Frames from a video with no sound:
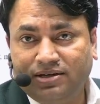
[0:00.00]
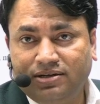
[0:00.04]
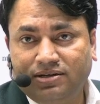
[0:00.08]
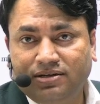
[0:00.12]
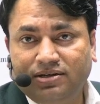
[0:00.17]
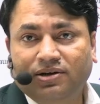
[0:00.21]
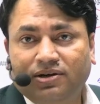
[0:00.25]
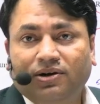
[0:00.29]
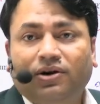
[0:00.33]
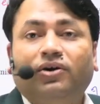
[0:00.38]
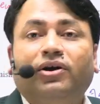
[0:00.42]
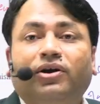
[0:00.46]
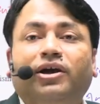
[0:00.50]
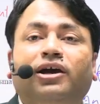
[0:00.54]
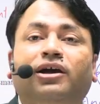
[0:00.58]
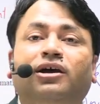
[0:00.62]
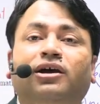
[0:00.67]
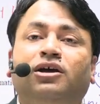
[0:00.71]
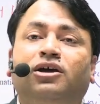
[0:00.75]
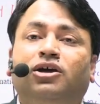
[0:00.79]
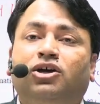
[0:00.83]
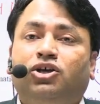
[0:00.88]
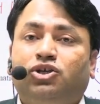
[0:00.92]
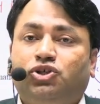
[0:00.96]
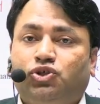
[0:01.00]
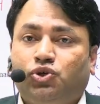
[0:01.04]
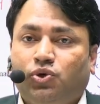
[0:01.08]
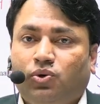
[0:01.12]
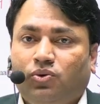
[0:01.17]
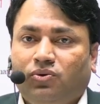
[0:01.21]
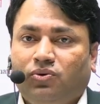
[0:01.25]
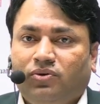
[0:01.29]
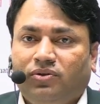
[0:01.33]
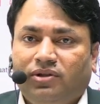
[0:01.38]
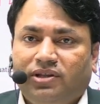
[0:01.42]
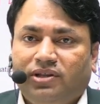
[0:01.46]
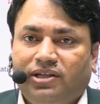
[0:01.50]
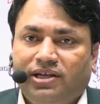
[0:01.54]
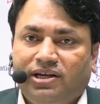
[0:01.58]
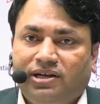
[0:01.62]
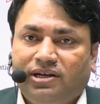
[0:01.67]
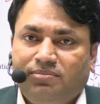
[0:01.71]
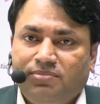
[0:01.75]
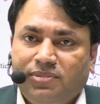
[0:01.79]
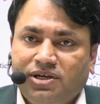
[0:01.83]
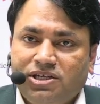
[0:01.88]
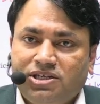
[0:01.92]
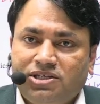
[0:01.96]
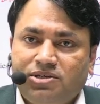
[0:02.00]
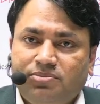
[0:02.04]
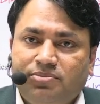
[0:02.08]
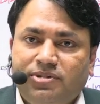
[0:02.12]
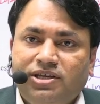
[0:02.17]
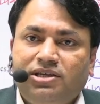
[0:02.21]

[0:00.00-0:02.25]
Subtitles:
Okay, so there must be